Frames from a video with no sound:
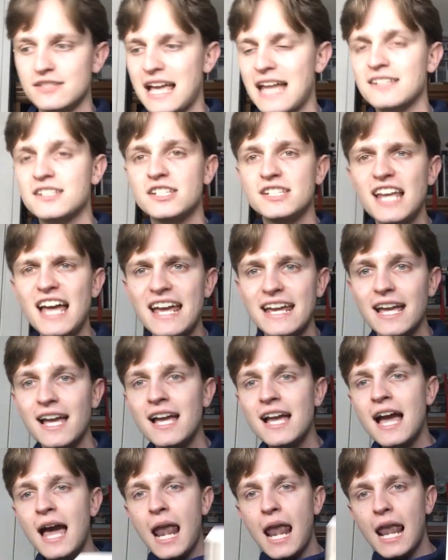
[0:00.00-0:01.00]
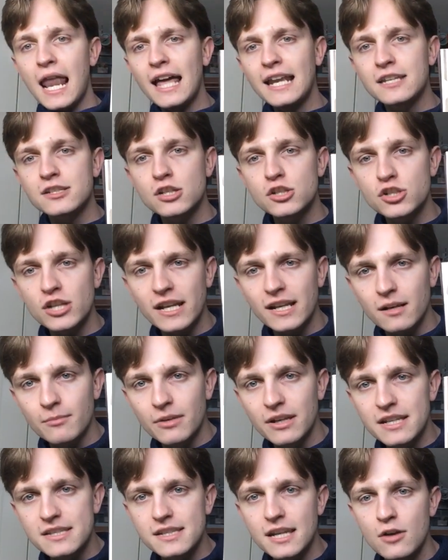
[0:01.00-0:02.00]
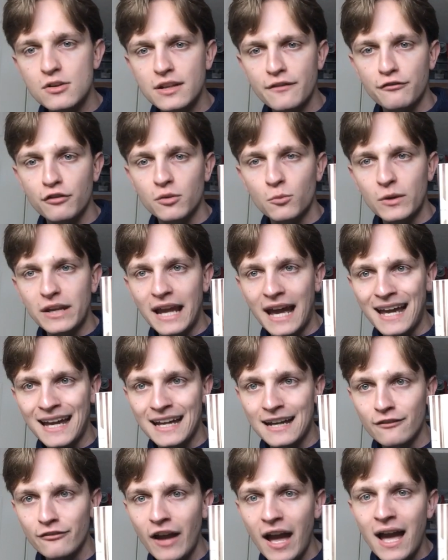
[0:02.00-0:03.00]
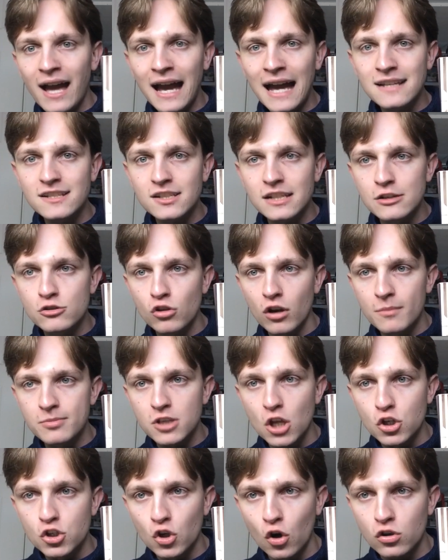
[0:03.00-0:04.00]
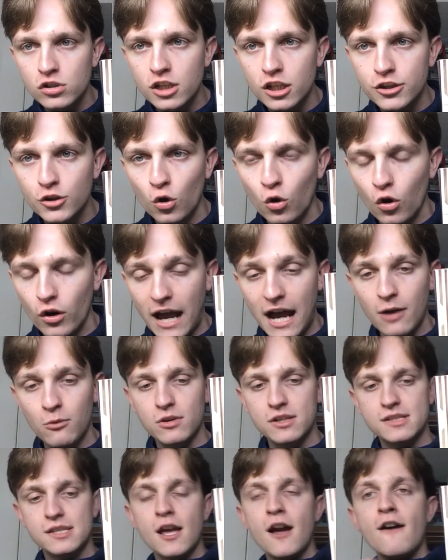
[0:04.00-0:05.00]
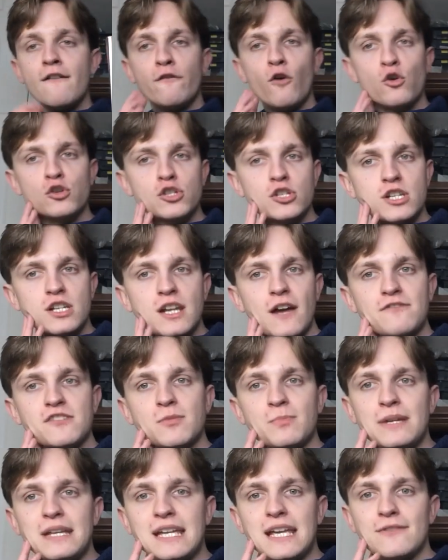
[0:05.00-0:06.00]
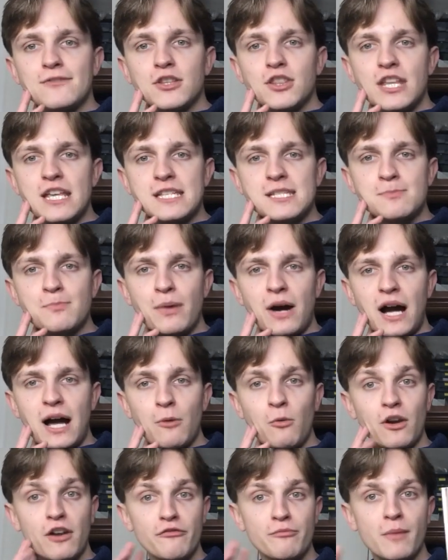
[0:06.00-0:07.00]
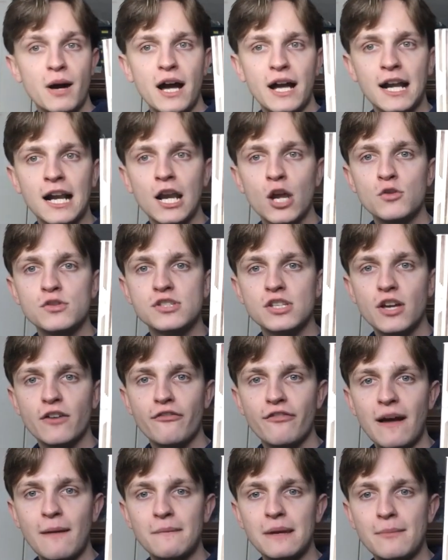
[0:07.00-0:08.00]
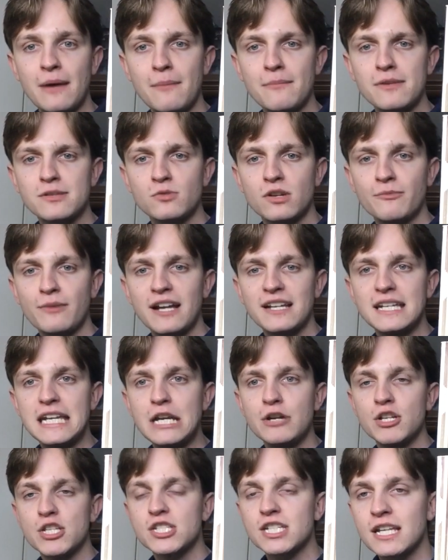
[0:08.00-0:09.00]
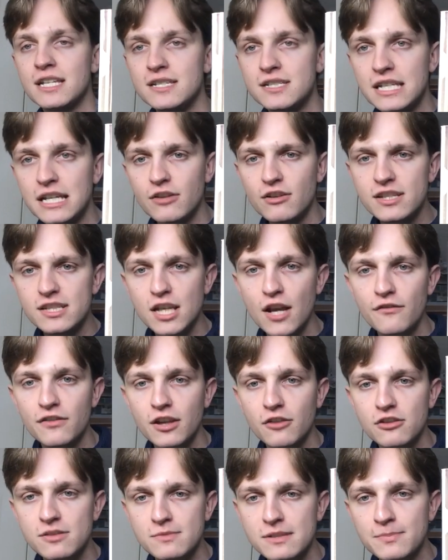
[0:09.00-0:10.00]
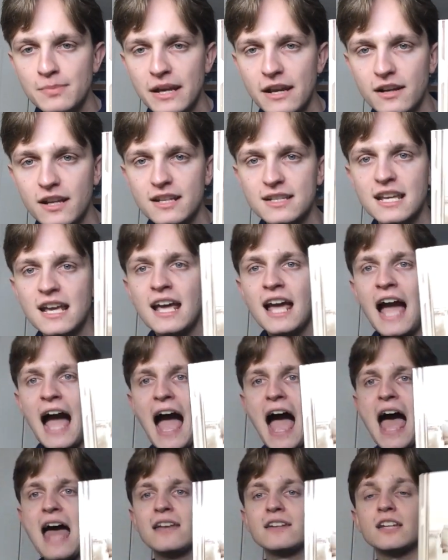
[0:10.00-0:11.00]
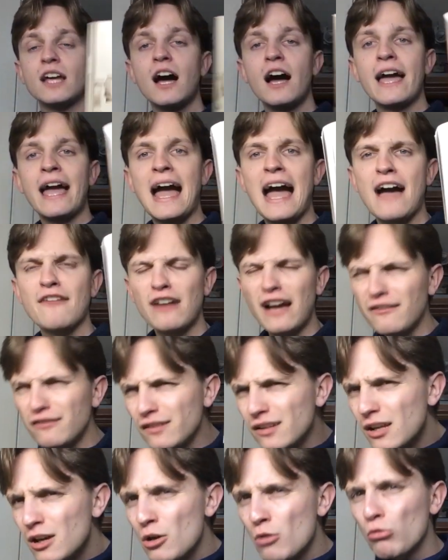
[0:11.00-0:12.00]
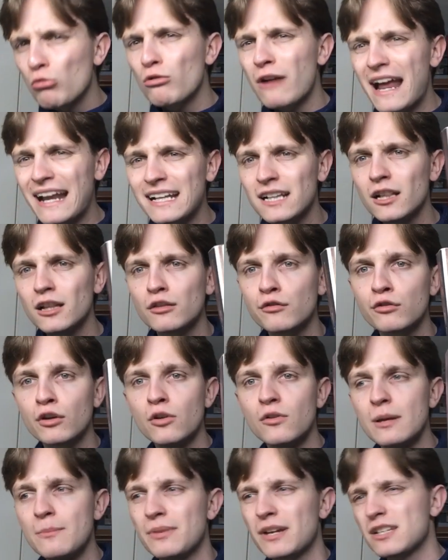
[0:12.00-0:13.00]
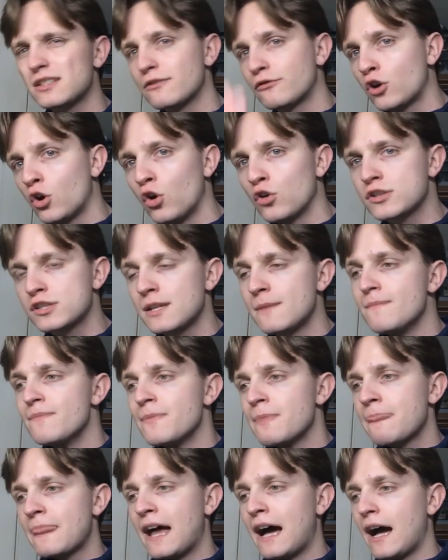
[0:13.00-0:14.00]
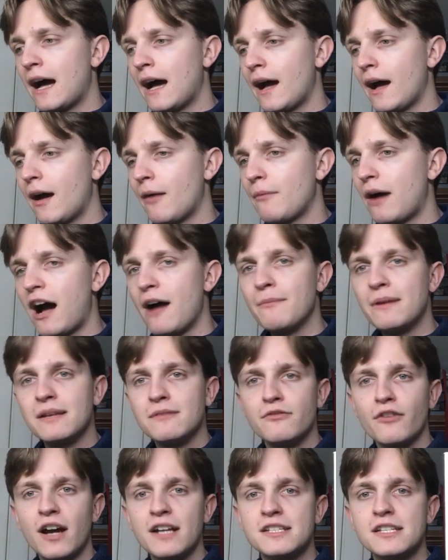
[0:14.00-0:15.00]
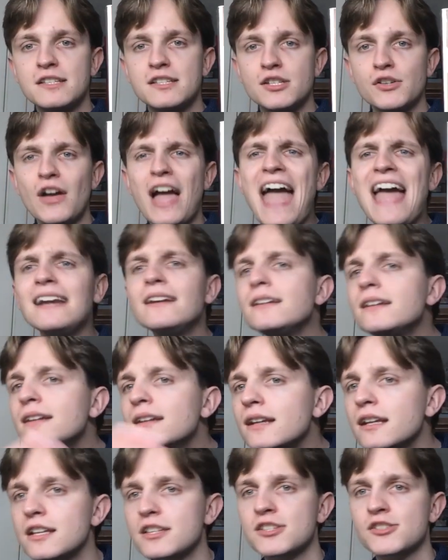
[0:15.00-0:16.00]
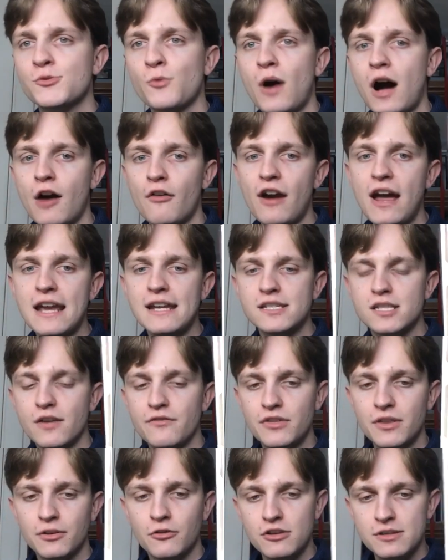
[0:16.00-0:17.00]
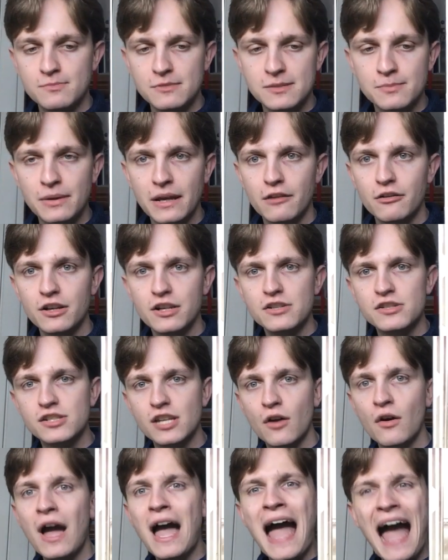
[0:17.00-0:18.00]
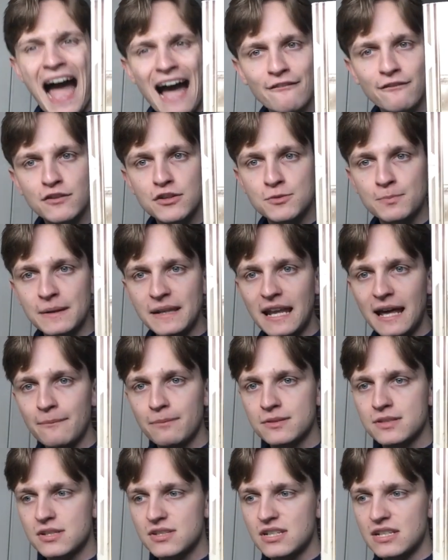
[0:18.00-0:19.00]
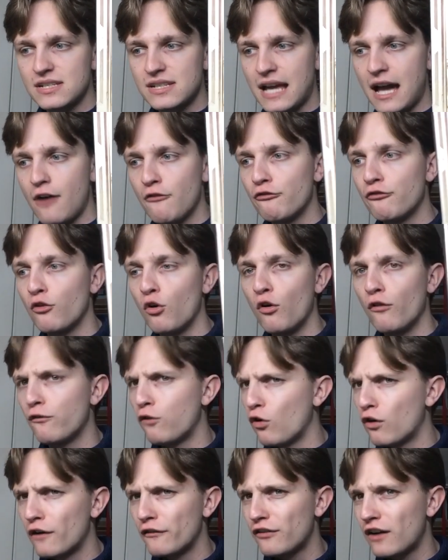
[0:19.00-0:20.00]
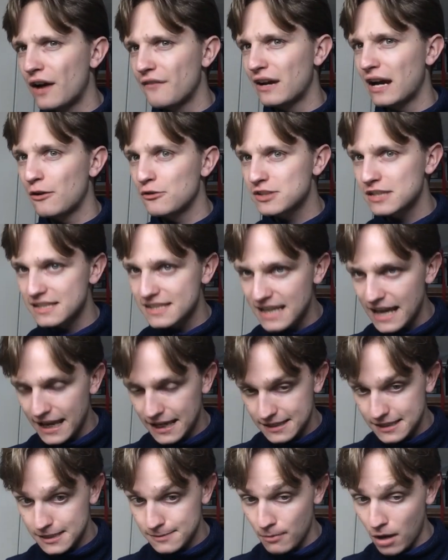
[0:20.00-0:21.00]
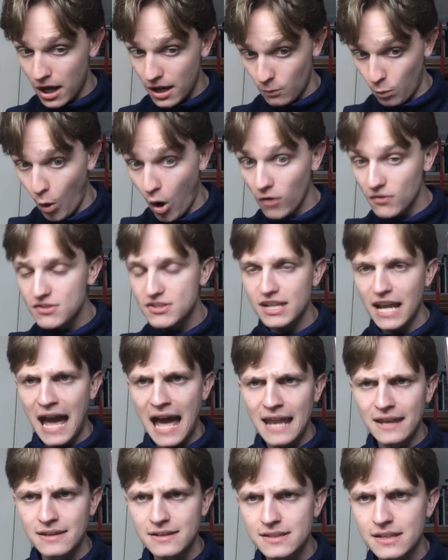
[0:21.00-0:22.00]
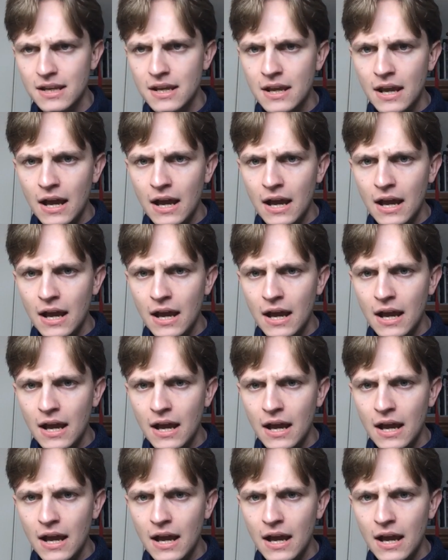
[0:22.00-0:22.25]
And today, ladies and gentlemen, is no different. We have Anthony Trollope's Dr. Thorne. I was fortunate enough to be given this by one of my closer family members, one of my nearest and dearest over the Christmas period, and I haven't rattled through it because, of course, I'm invited to endless soirees over the Christmas period, and so haven't been able to sit down for 4 or 5 hours a day, as is my wont and